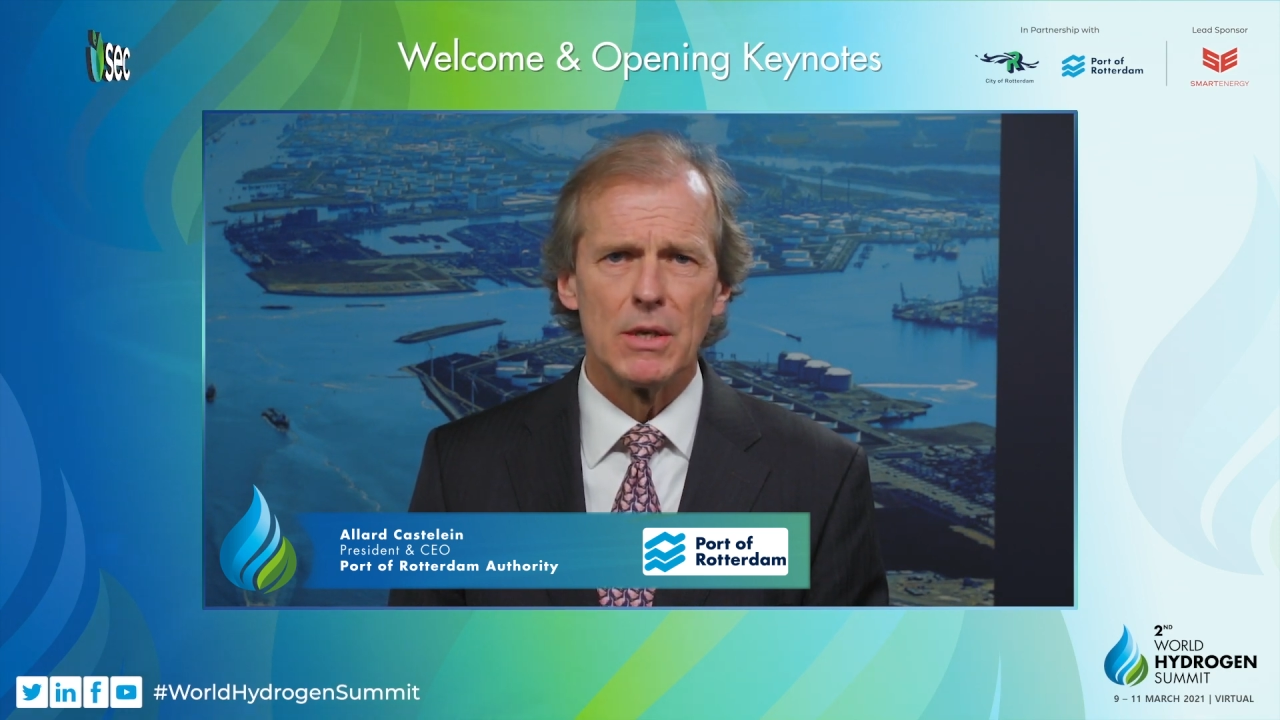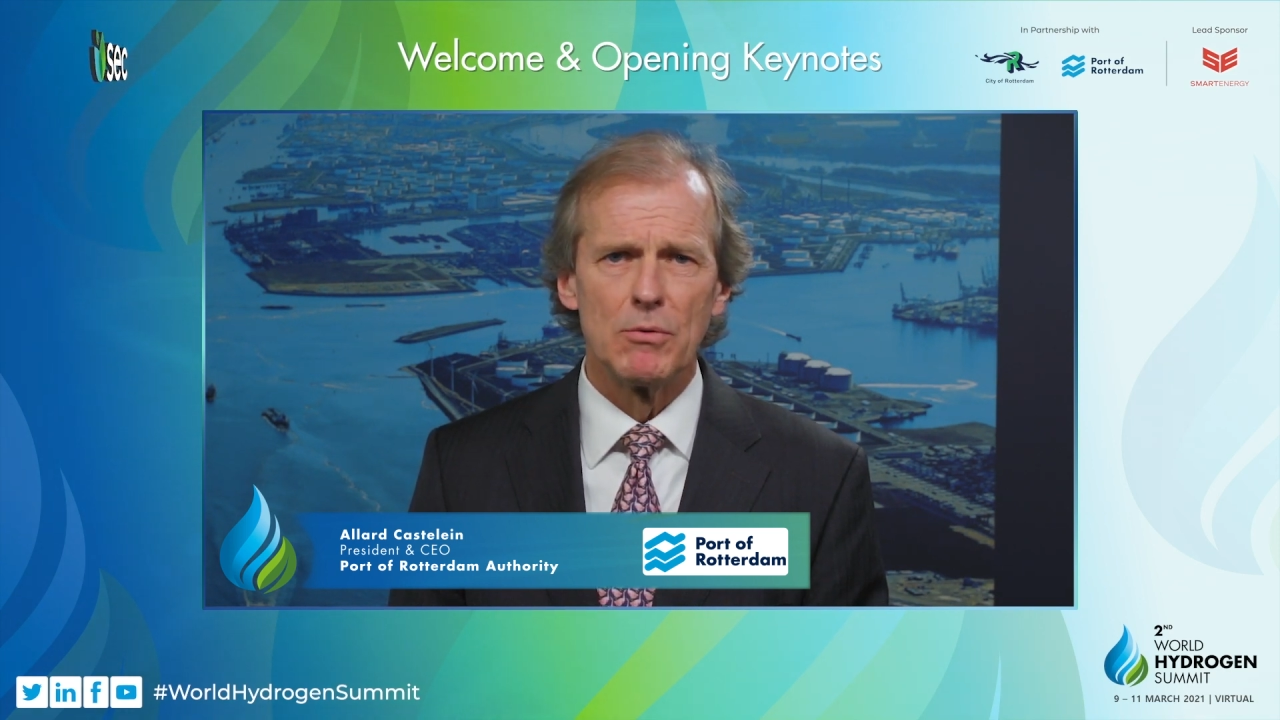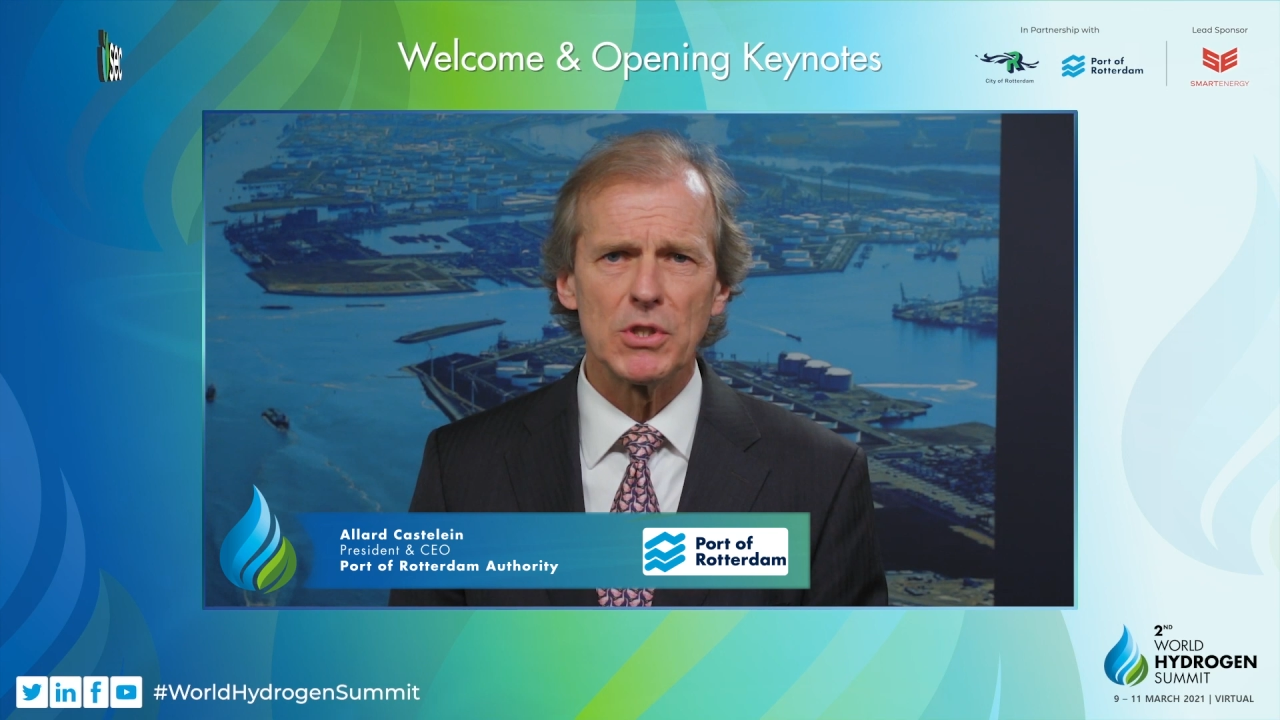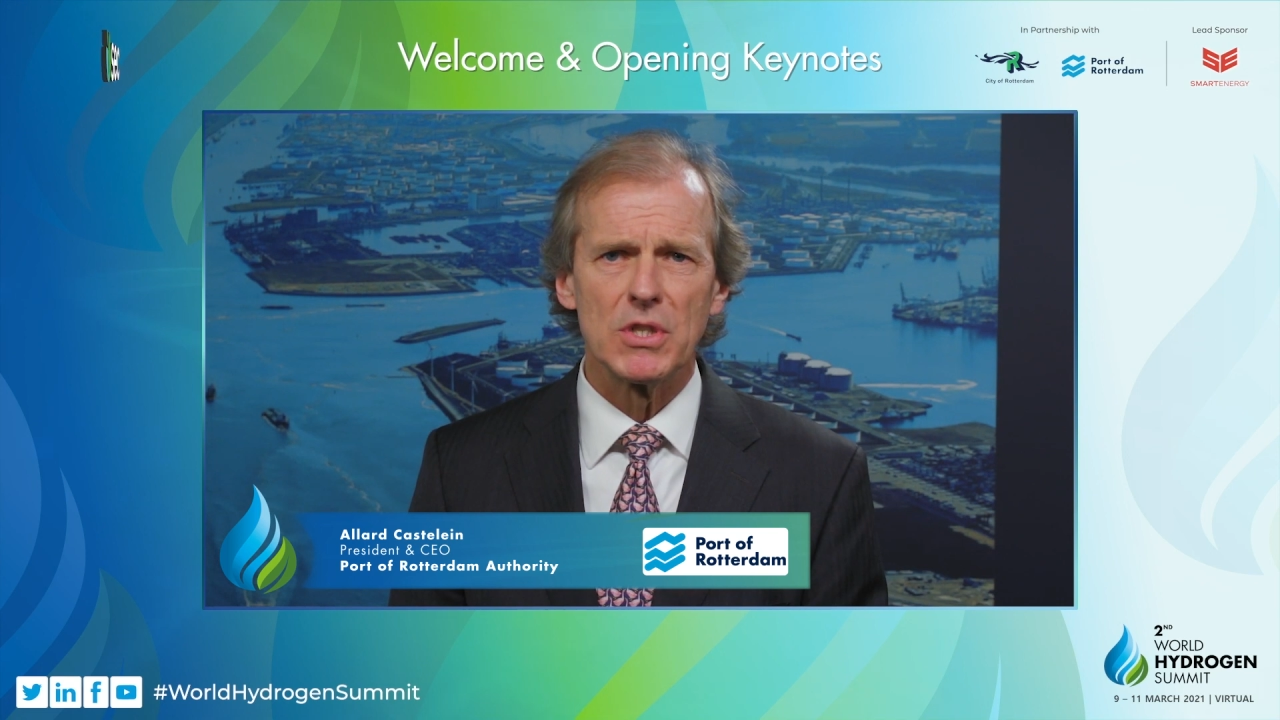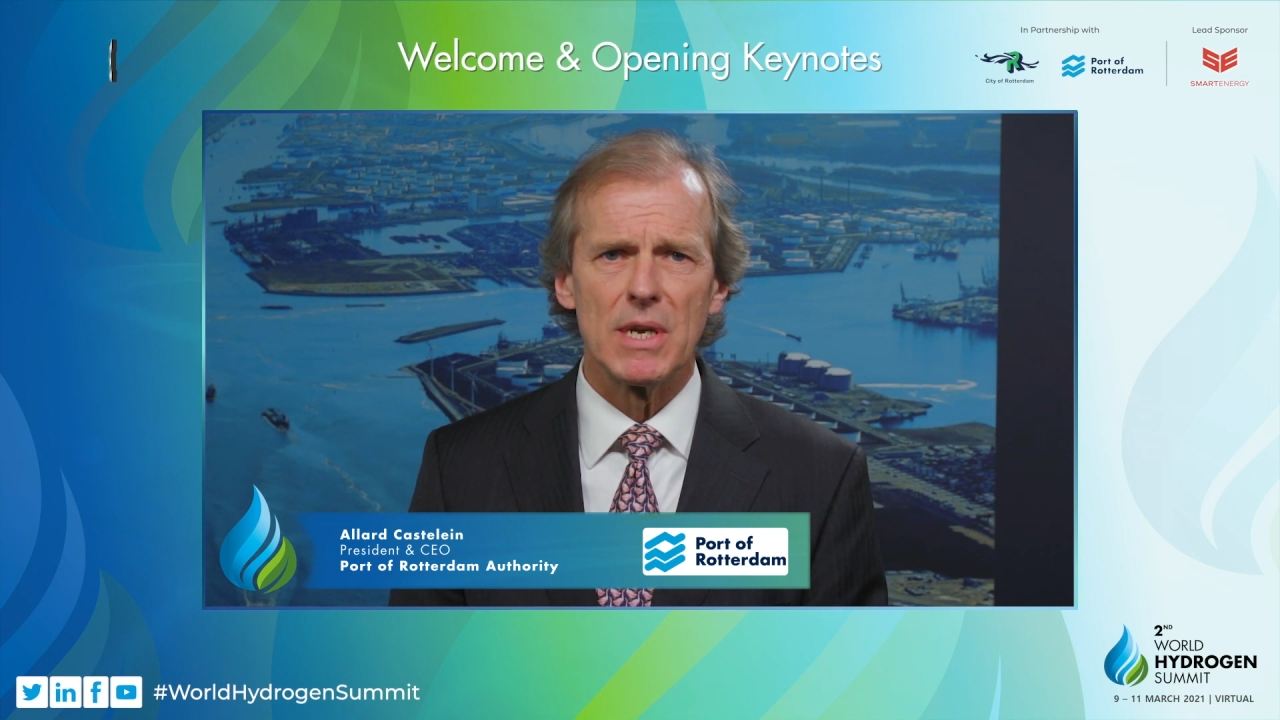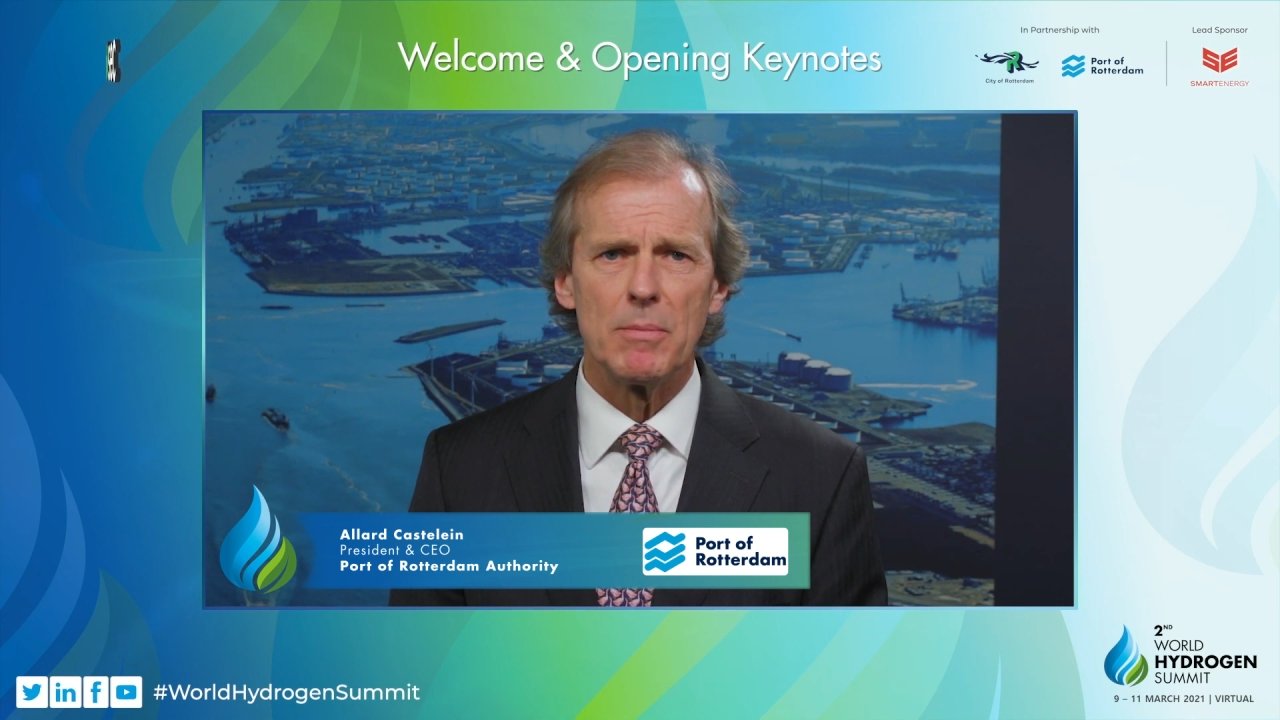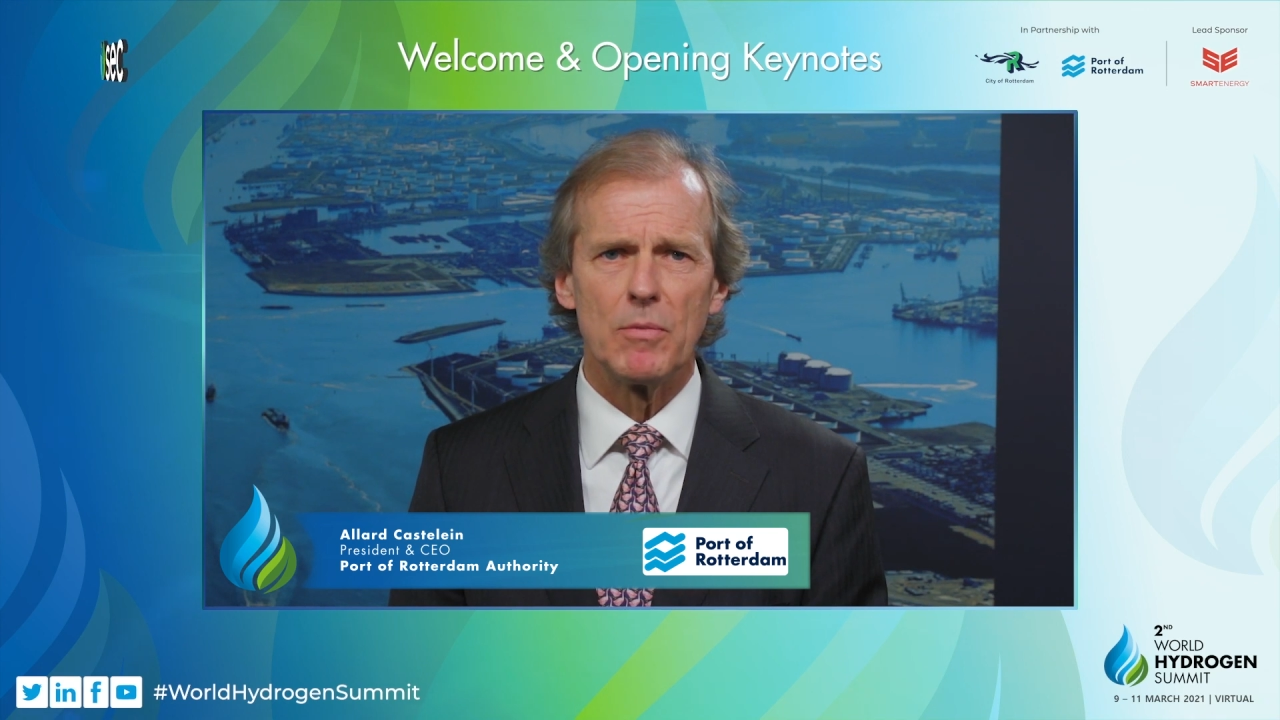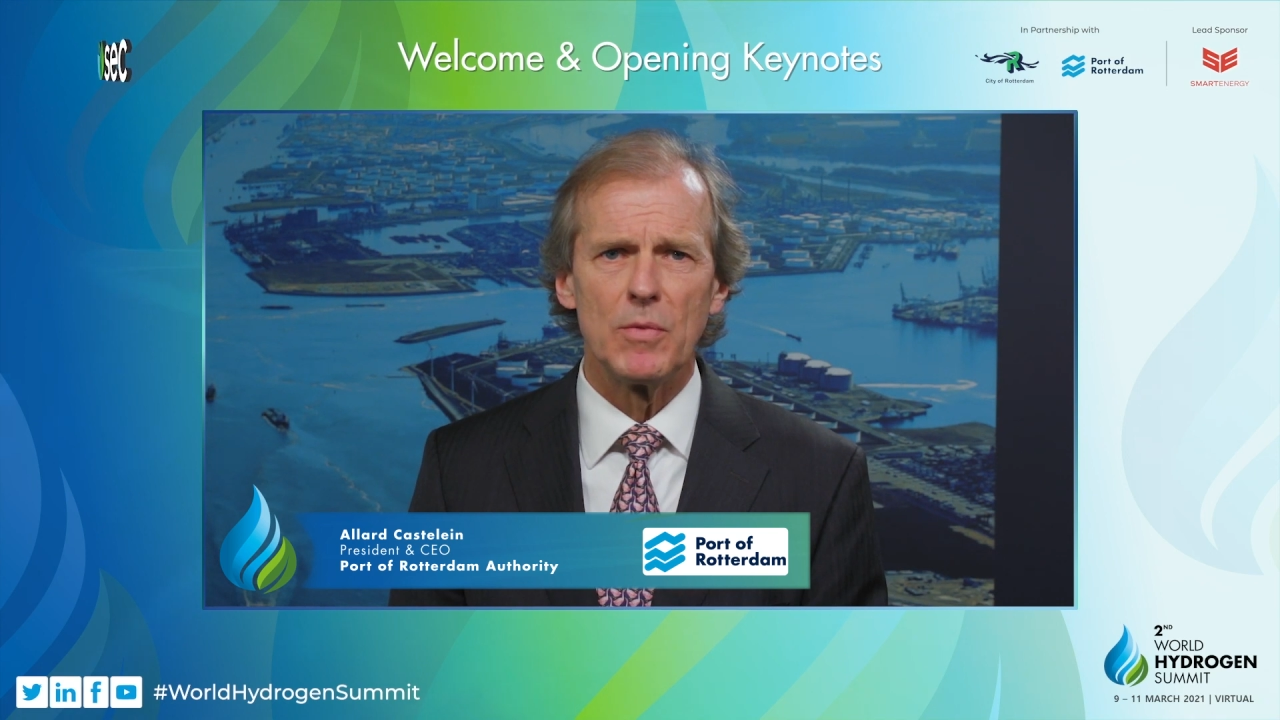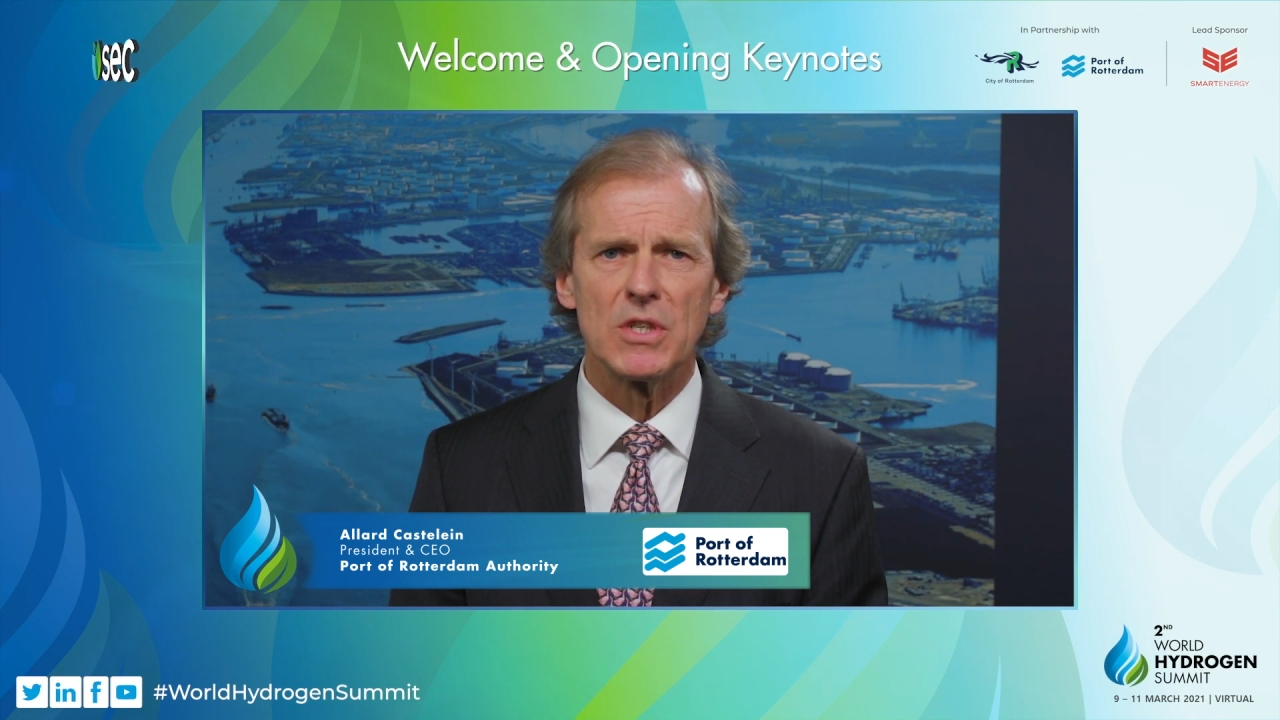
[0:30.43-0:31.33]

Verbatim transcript: In Rotterdam,